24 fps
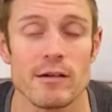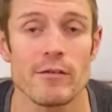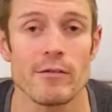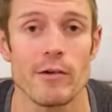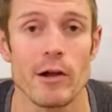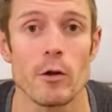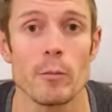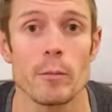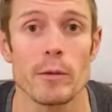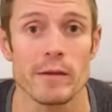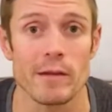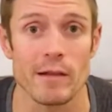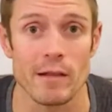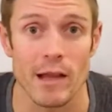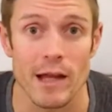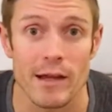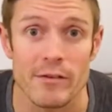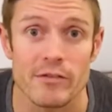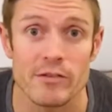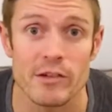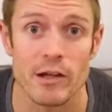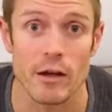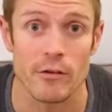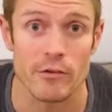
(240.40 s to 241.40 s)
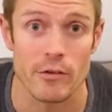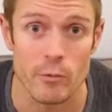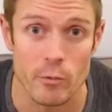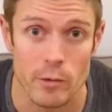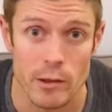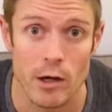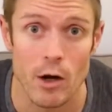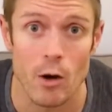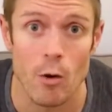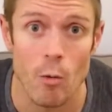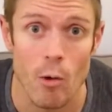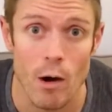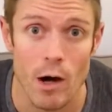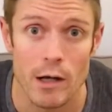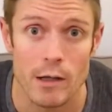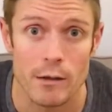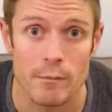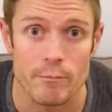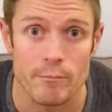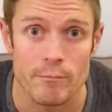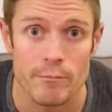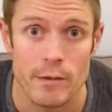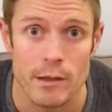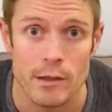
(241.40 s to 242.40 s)
developing the lifestyles that we all want.
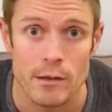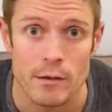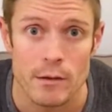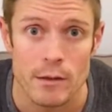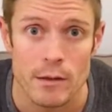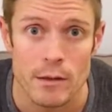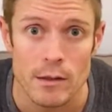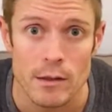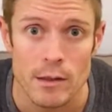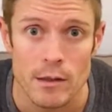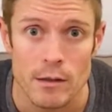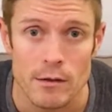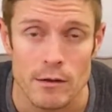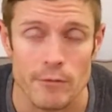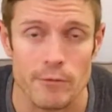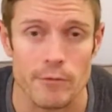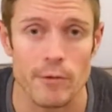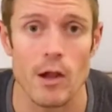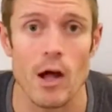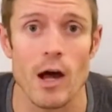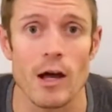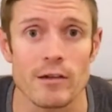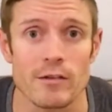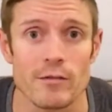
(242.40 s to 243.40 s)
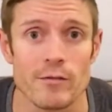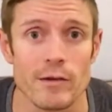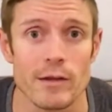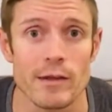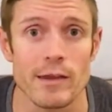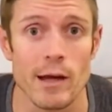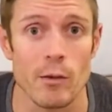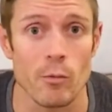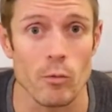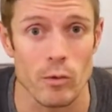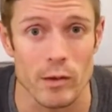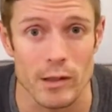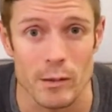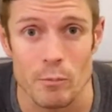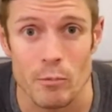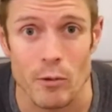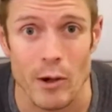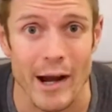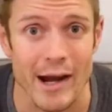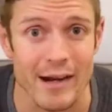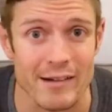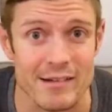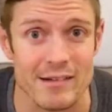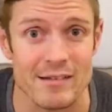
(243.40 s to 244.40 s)
The philosophy that we
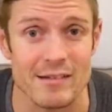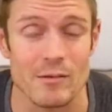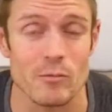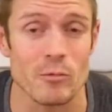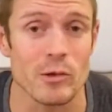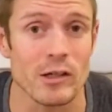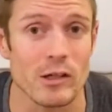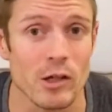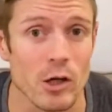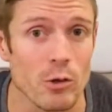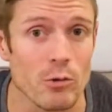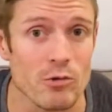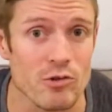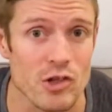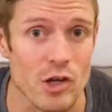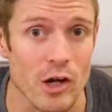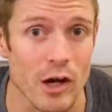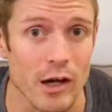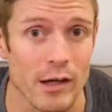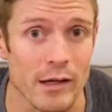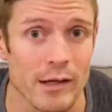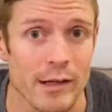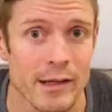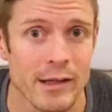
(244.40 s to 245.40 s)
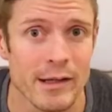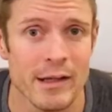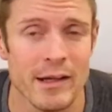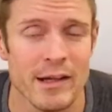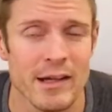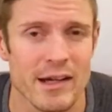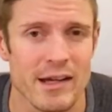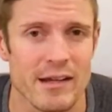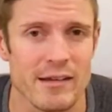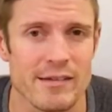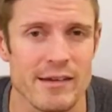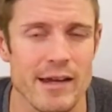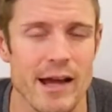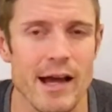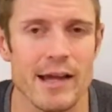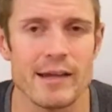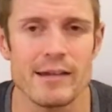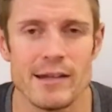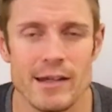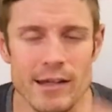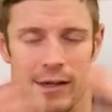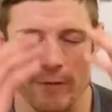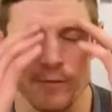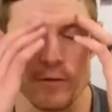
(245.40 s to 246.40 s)
practice and we coach on is the
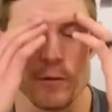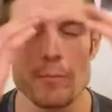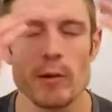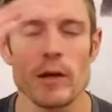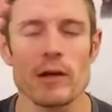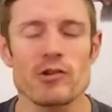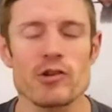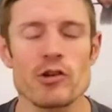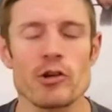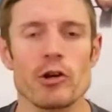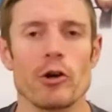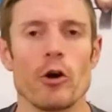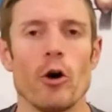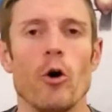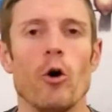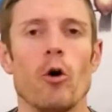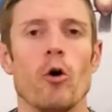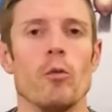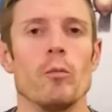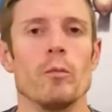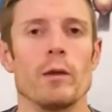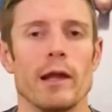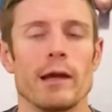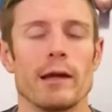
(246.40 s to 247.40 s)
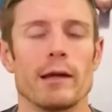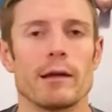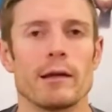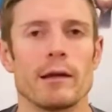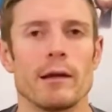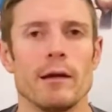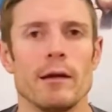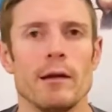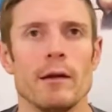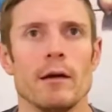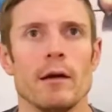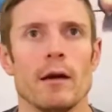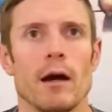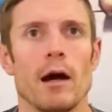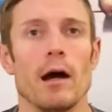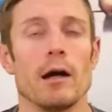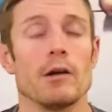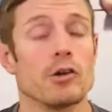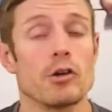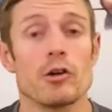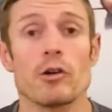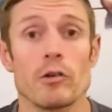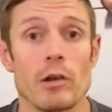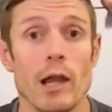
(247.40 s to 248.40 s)
idea of you picture your home like,
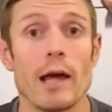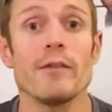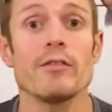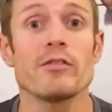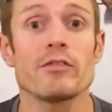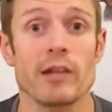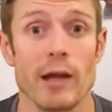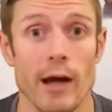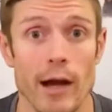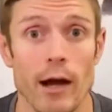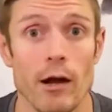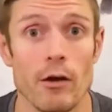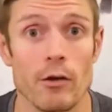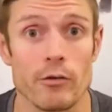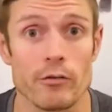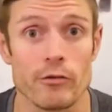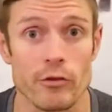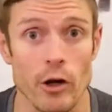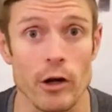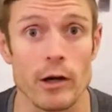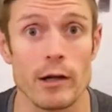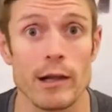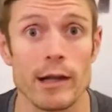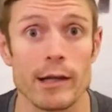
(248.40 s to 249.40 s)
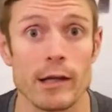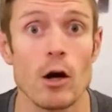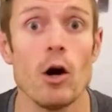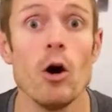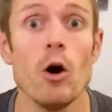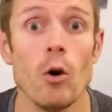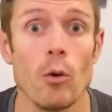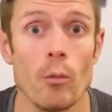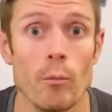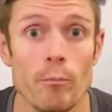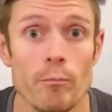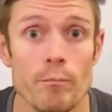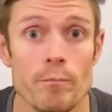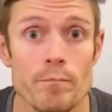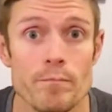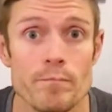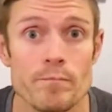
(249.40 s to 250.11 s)
your lifestyle, like a home.